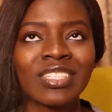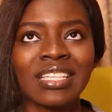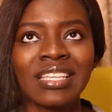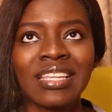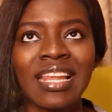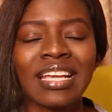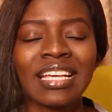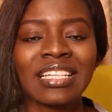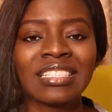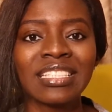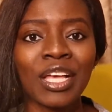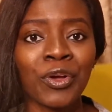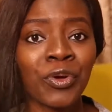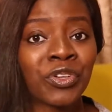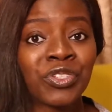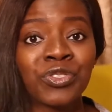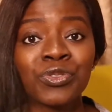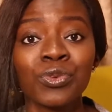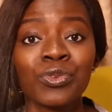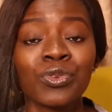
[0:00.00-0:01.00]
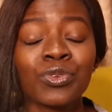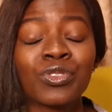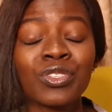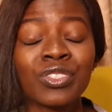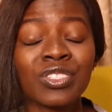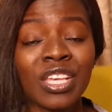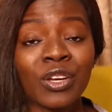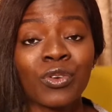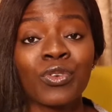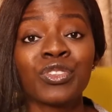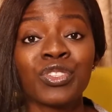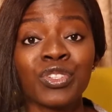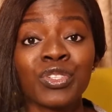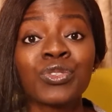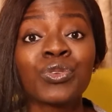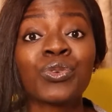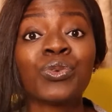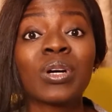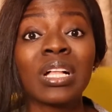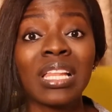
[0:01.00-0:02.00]
like a secondary
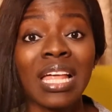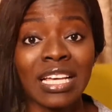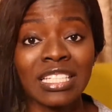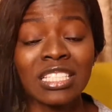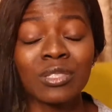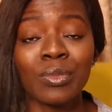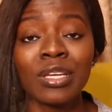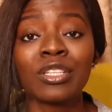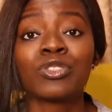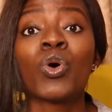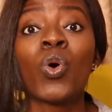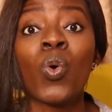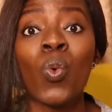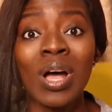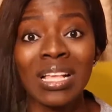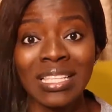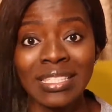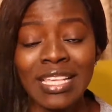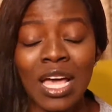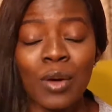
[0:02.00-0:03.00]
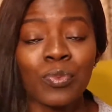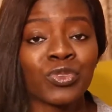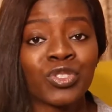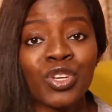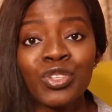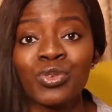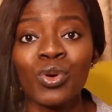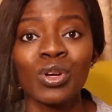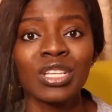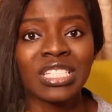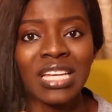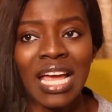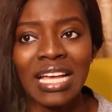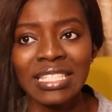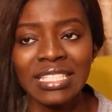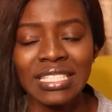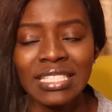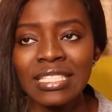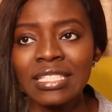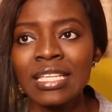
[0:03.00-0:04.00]
school classmate on WhatsApp. We just got
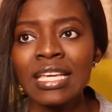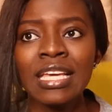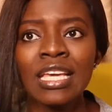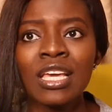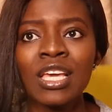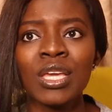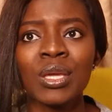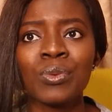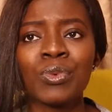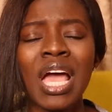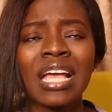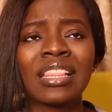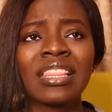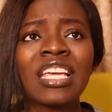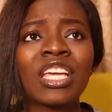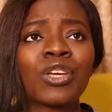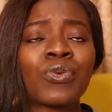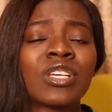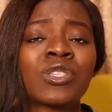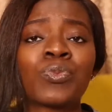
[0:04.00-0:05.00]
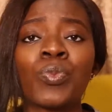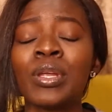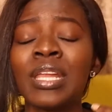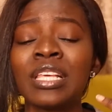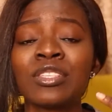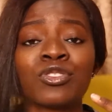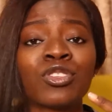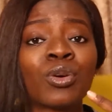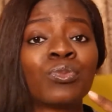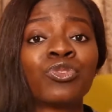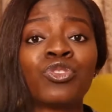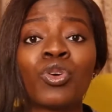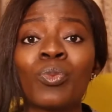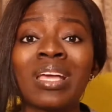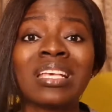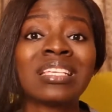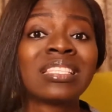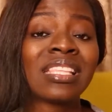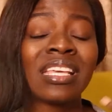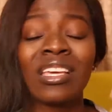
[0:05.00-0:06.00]
chatting. I think he responded to something on
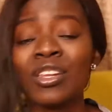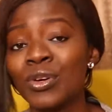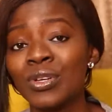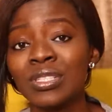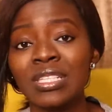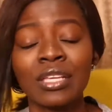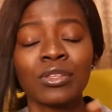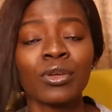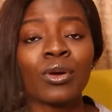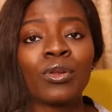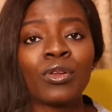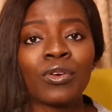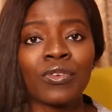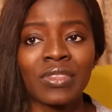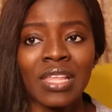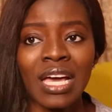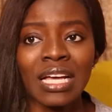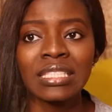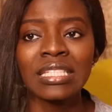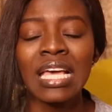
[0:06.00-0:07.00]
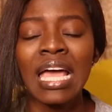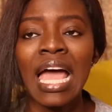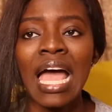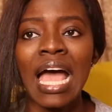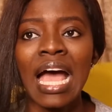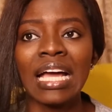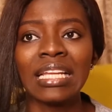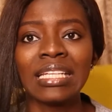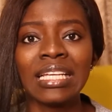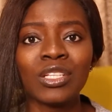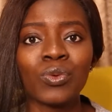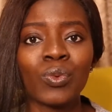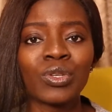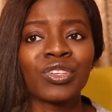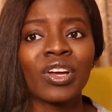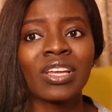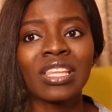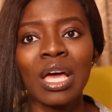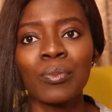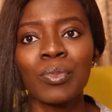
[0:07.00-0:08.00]
my status and all of that. And then he was
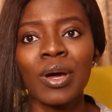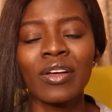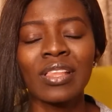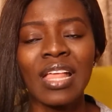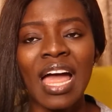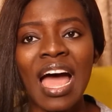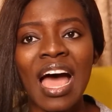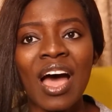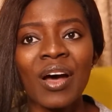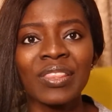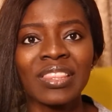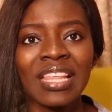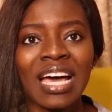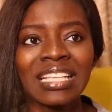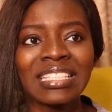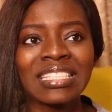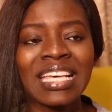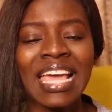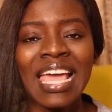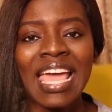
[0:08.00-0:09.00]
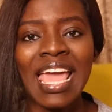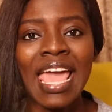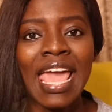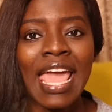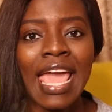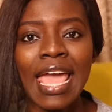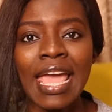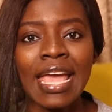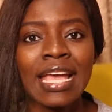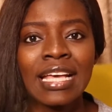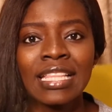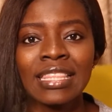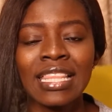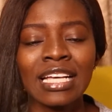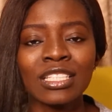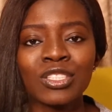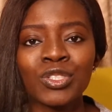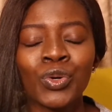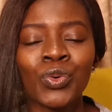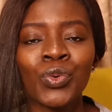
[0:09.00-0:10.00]
talking about how that
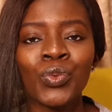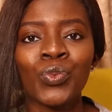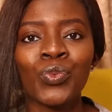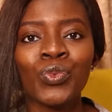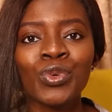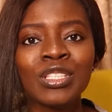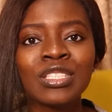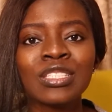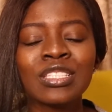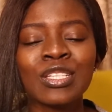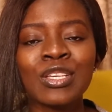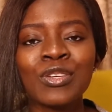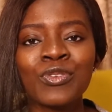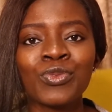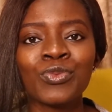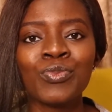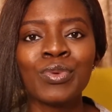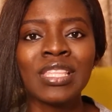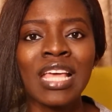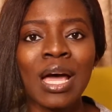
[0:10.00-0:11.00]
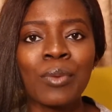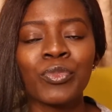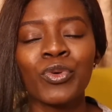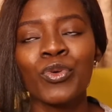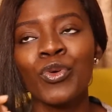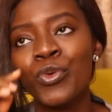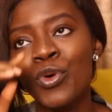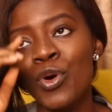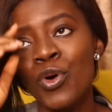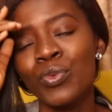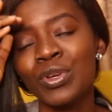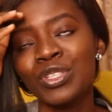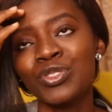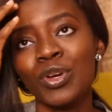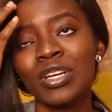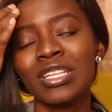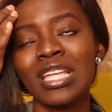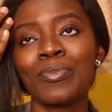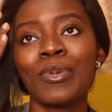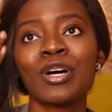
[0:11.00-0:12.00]
won't mean I'm always
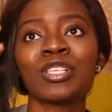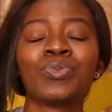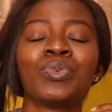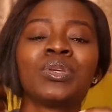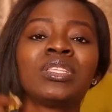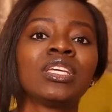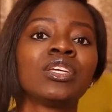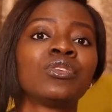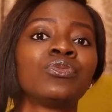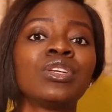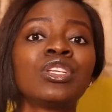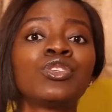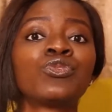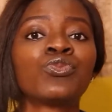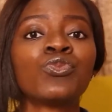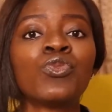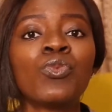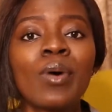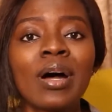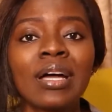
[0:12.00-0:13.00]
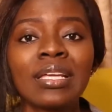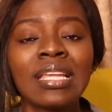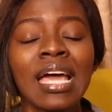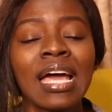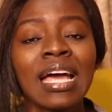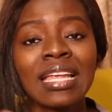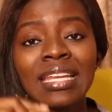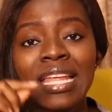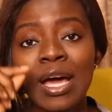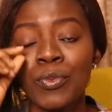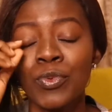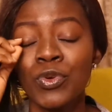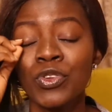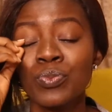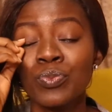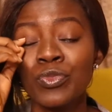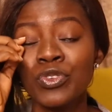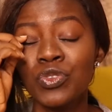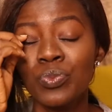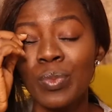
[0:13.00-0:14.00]
talking about being a rich woman, that
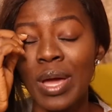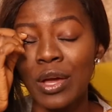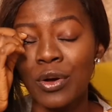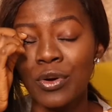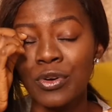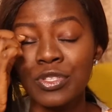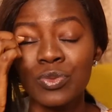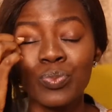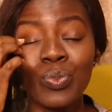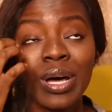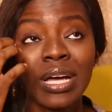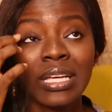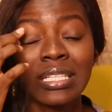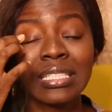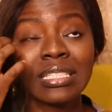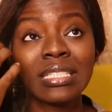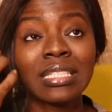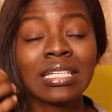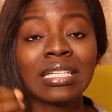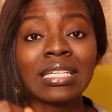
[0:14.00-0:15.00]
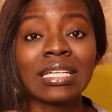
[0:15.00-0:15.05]
won't my husband